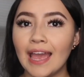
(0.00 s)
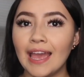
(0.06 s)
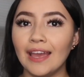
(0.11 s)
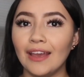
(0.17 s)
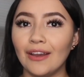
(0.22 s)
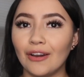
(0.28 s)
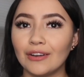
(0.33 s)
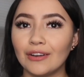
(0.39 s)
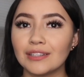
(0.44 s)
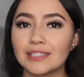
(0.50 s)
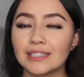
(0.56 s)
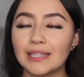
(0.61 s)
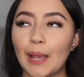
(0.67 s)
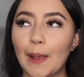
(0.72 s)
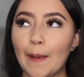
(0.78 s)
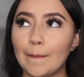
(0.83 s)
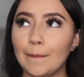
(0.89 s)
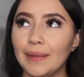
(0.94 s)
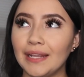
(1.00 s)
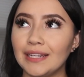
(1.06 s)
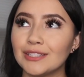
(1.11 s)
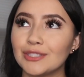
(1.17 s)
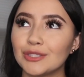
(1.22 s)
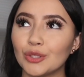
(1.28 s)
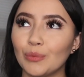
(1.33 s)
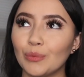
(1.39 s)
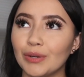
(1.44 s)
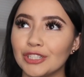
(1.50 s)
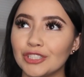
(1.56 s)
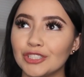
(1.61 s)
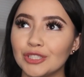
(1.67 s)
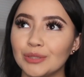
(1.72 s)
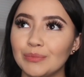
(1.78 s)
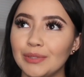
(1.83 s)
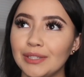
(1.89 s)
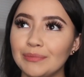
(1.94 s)
And honestly, it means so much
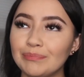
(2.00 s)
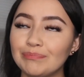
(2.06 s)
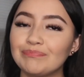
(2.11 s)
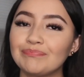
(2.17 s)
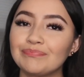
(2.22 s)
to me.